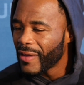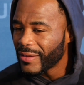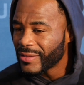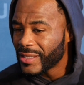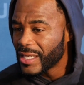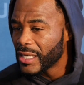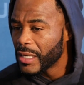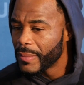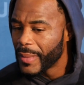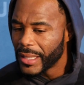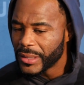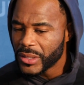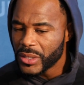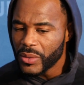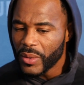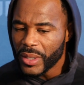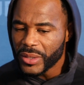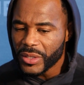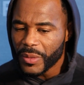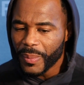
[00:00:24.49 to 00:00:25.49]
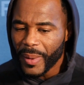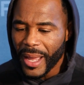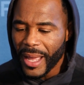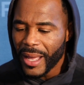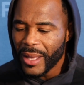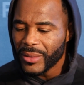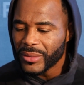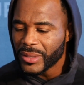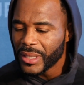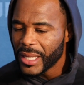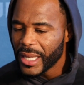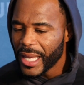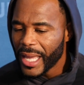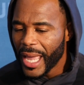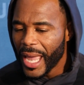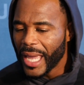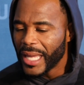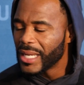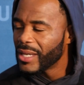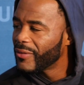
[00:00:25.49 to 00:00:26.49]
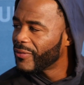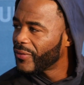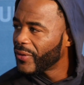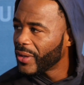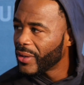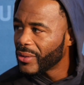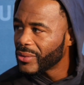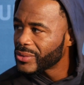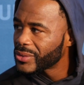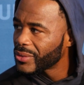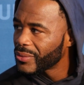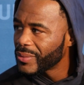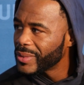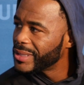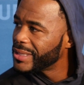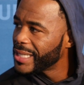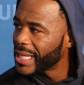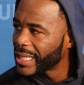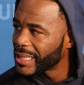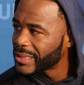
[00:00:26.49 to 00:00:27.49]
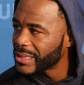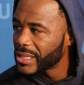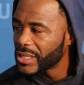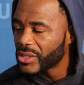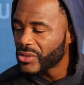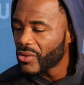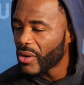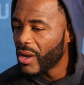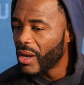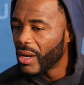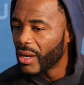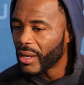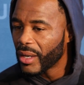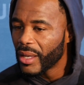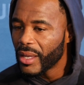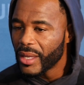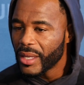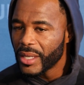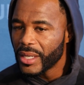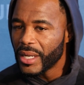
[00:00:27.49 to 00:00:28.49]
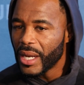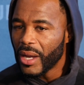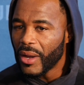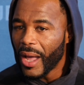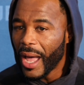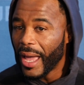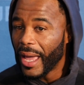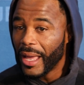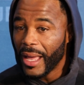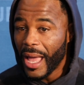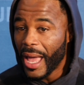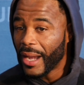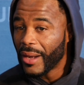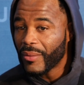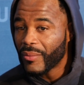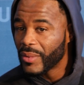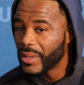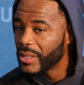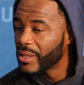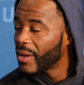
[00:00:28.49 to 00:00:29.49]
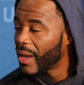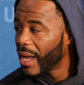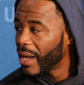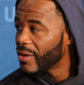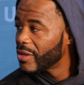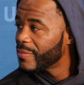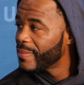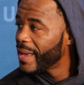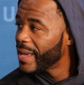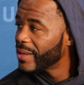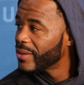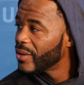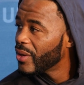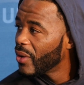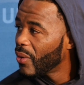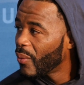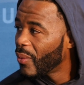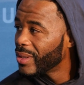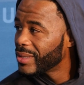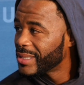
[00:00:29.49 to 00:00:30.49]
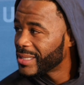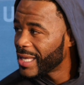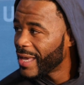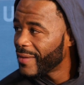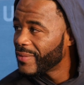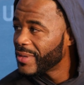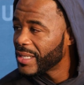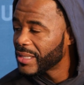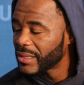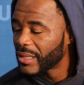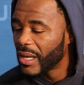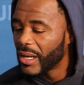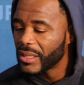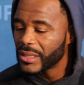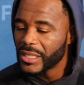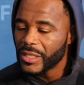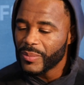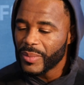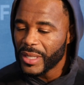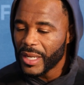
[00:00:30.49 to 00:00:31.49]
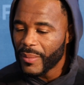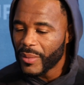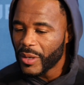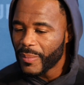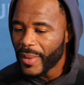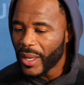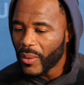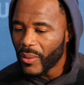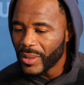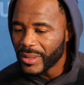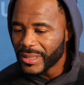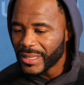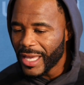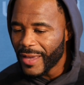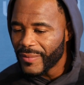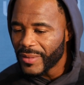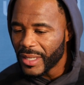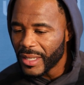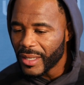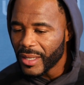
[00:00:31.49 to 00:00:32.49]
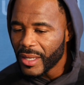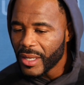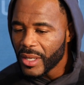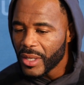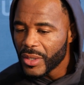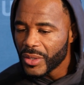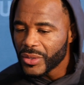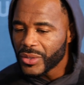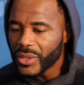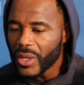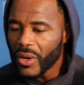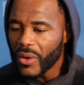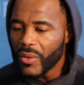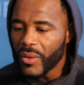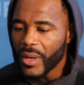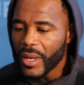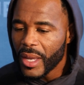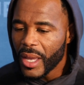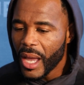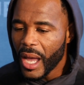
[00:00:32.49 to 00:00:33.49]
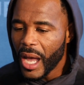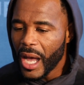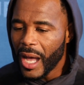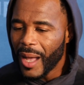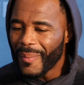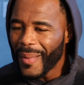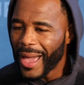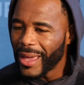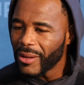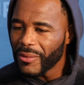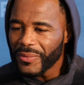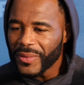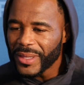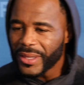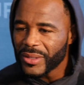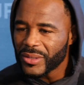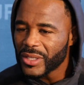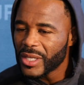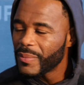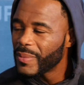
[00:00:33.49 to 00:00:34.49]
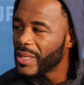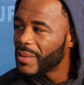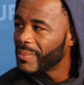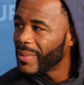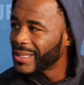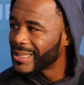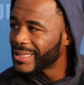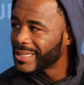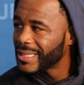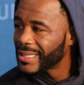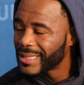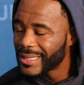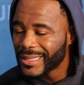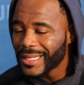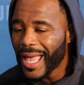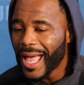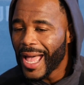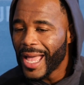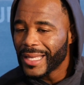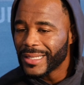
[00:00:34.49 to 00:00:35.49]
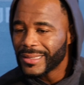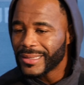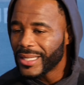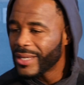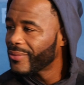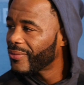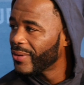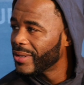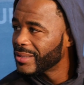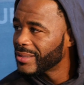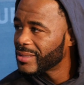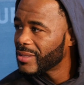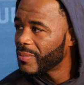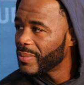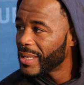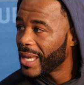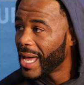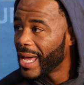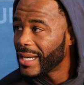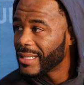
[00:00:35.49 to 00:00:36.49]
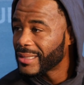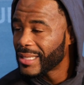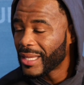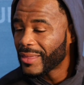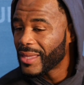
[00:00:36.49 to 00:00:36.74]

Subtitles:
I've seen him at 200 pounds, and he feels ridiculously strong. You know, I don't really know how he made 170 as long as he's been able to make 170. So I don't think there's going to be much size difference, to be honest.